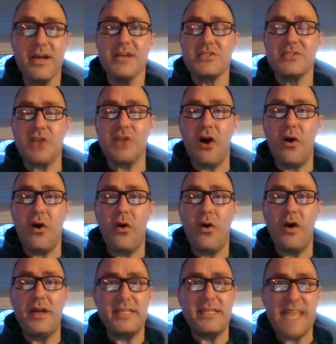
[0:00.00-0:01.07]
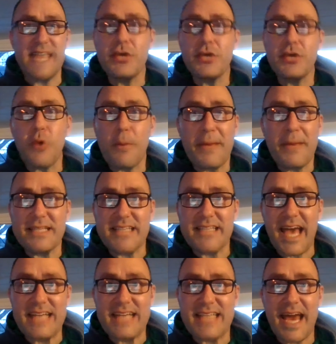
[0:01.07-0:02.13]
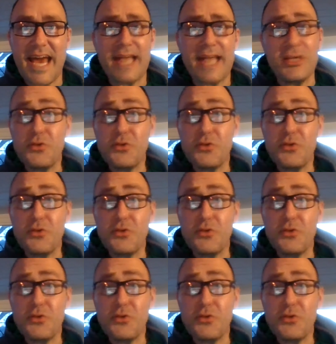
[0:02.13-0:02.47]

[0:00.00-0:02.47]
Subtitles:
So take your best guess at it.